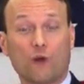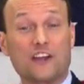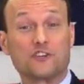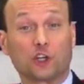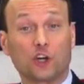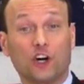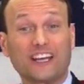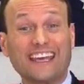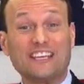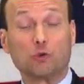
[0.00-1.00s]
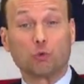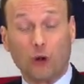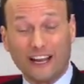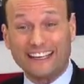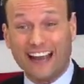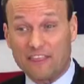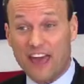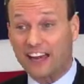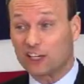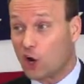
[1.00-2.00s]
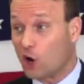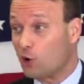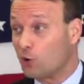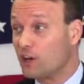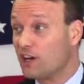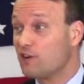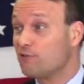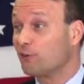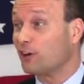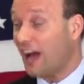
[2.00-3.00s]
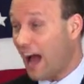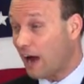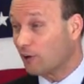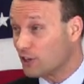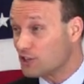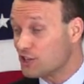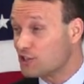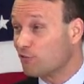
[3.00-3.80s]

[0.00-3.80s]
Rodger Cook is running on that code for Congress.